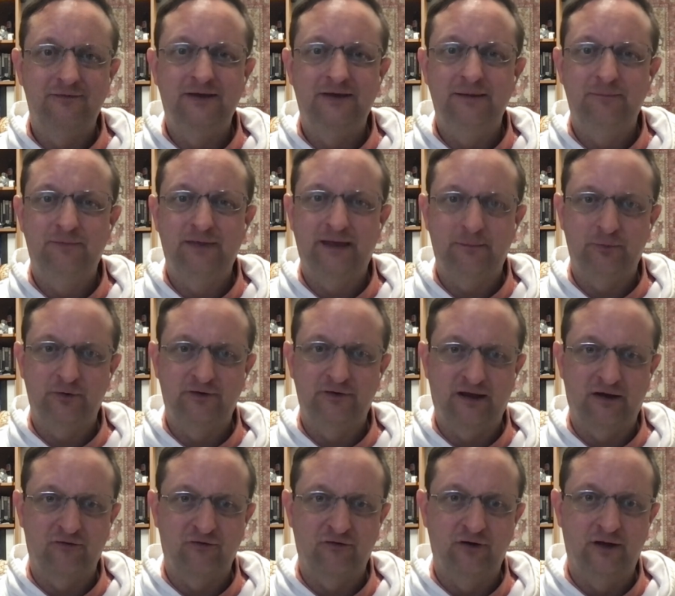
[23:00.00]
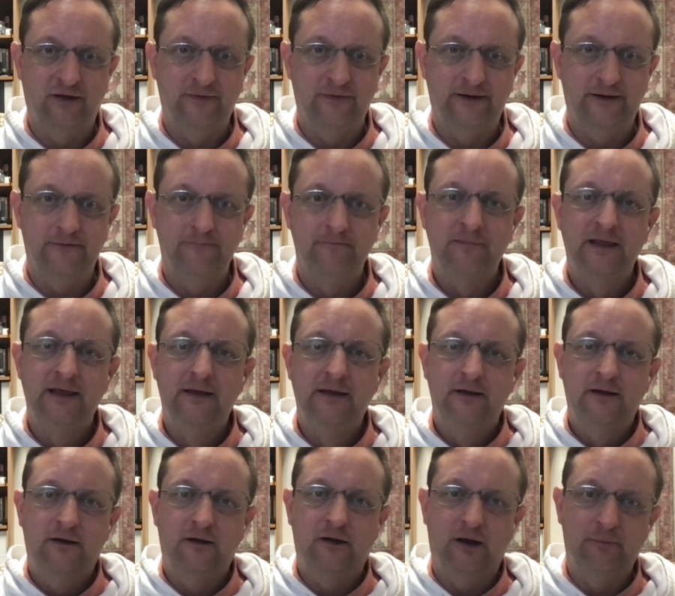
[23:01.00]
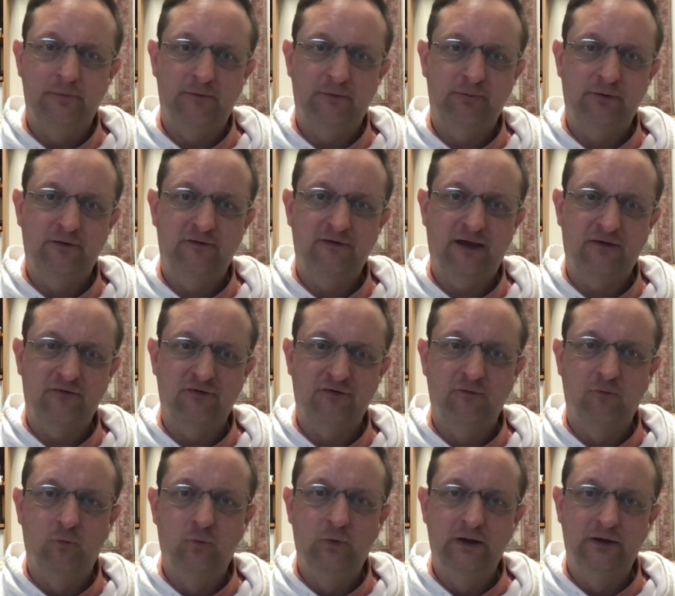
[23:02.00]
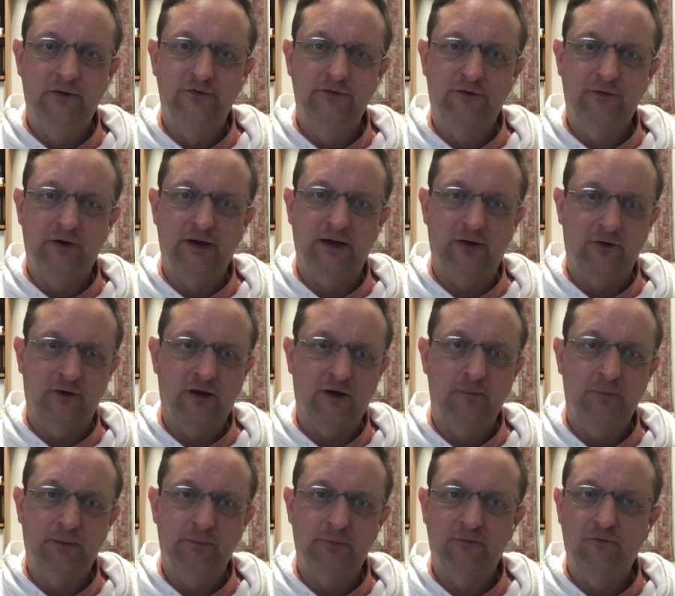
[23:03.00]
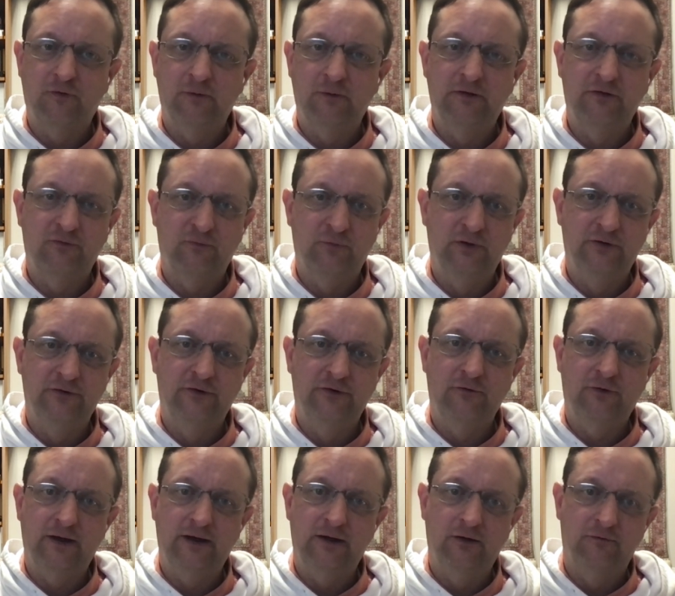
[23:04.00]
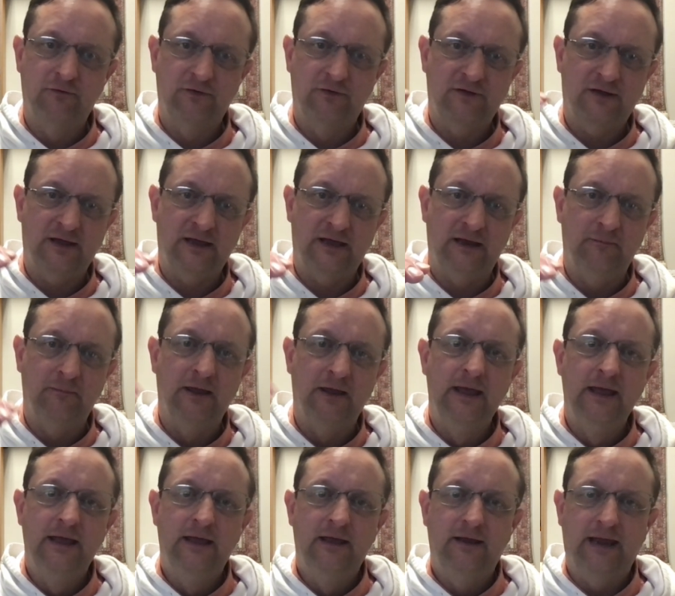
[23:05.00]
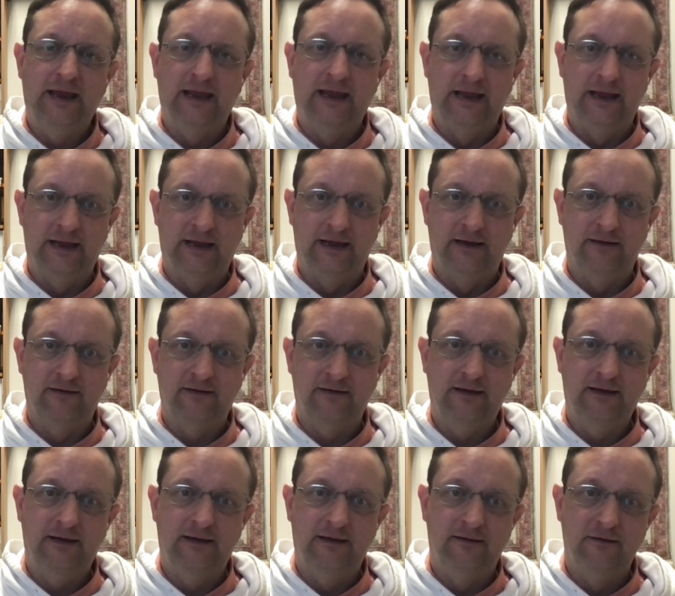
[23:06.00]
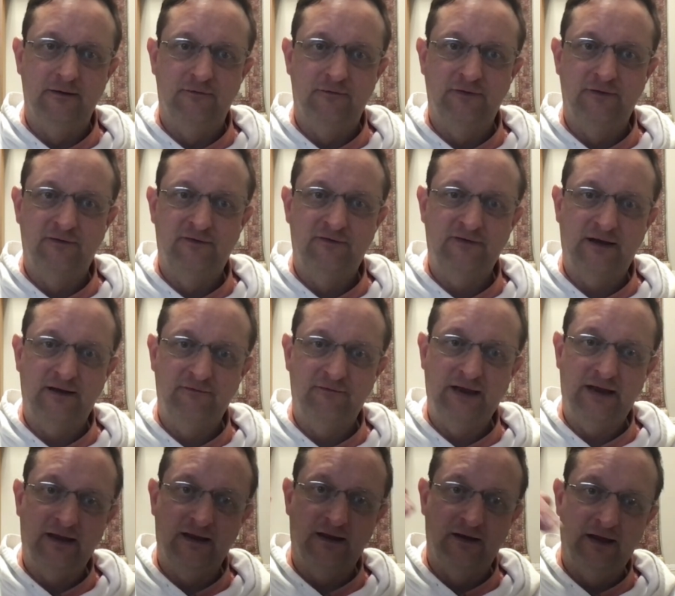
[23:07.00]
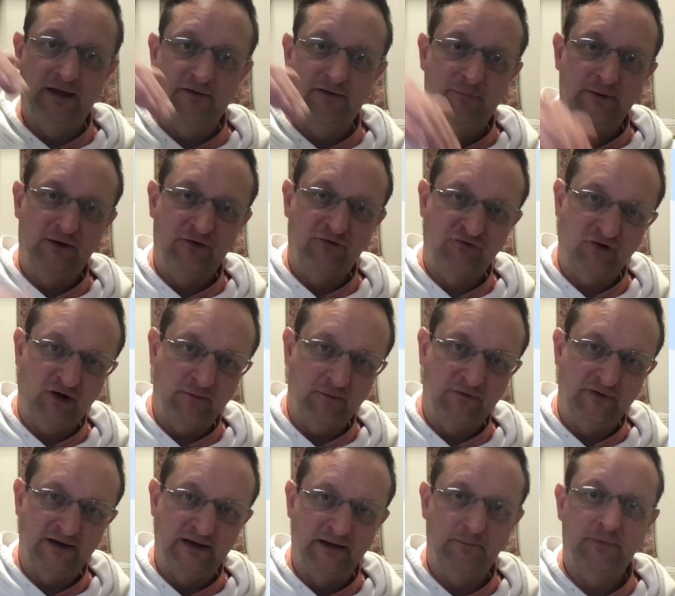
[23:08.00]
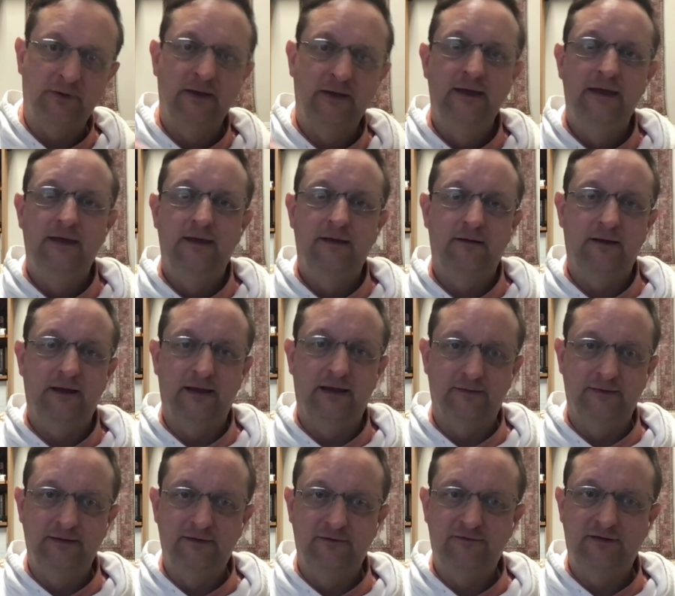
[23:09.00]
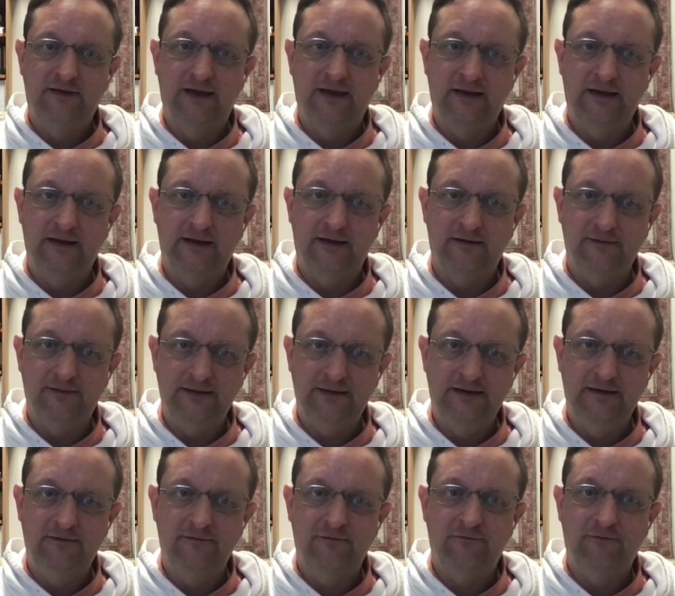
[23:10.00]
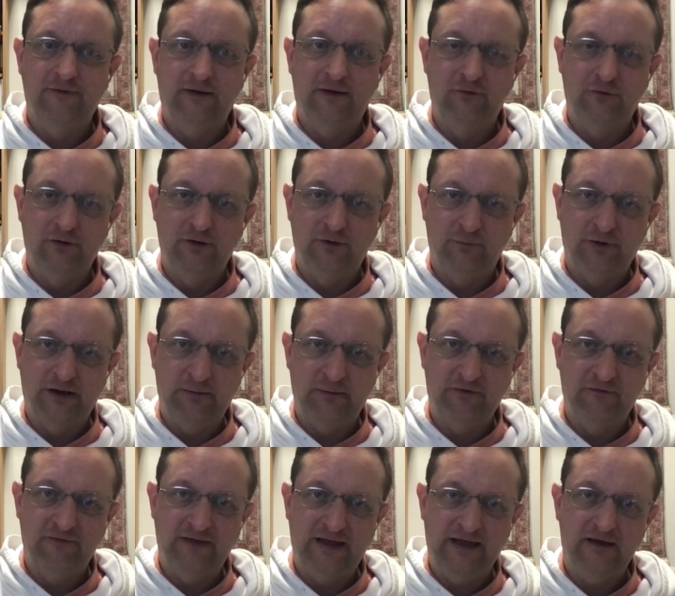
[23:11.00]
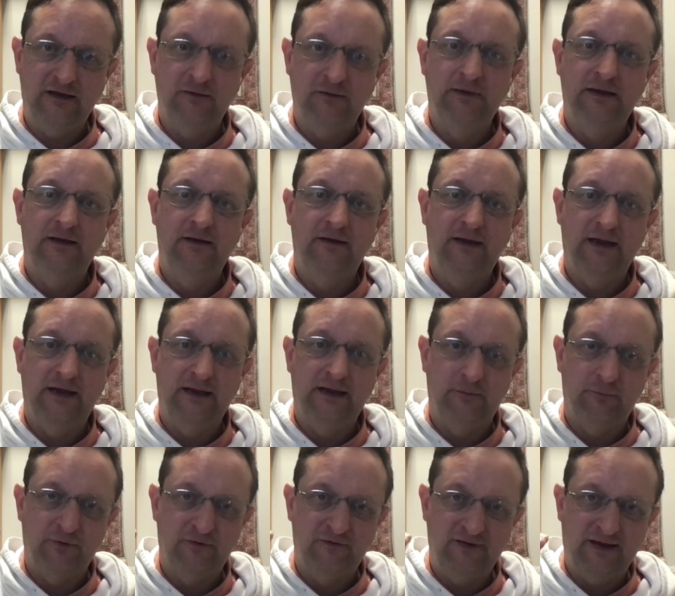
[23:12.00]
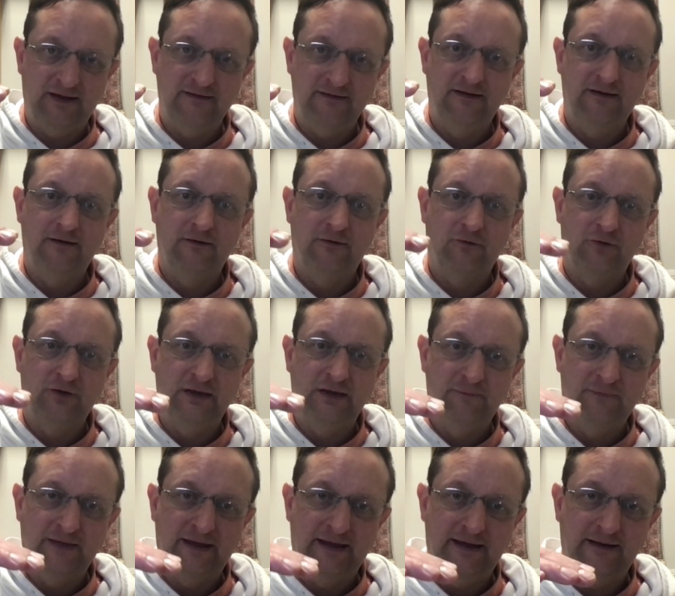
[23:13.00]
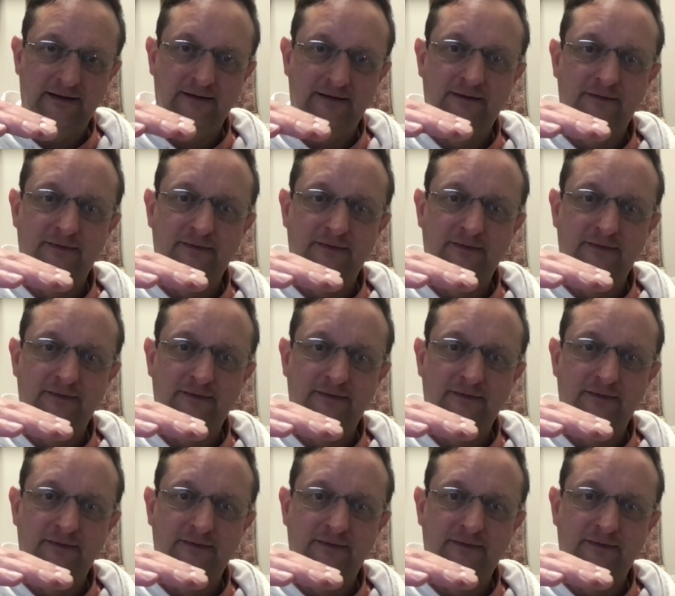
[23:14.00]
keep that protection on there. Carpet protection will degrade, or carpet performance will degrade over time. And if instead of getting a nice big sharp dip, at least getting it cleaned, doing your proper vacuuming, getting it protected, it'll keep that